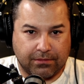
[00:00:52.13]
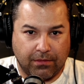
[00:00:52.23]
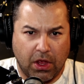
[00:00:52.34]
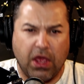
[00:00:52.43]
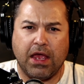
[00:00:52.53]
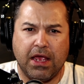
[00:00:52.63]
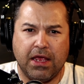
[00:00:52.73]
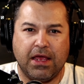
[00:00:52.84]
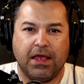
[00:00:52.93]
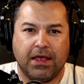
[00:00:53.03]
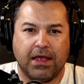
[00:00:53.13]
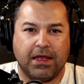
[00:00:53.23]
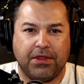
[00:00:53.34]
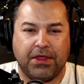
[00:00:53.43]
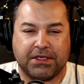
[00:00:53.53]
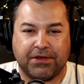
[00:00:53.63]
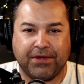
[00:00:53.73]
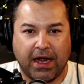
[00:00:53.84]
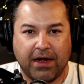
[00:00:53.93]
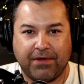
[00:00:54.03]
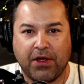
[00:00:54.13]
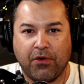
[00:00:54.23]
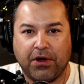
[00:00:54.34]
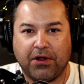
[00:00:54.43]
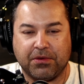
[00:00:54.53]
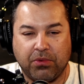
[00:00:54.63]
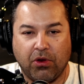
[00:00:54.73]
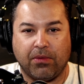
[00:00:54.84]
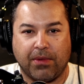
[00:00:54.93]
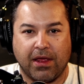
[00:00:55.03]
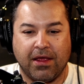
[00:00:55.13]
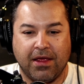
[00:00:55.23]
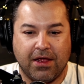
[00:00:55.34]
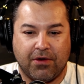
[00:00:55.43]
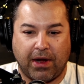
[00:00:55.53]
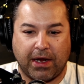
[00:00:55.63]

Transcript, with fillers: he, he, he, he thinks of it kind of like going on deployment, right?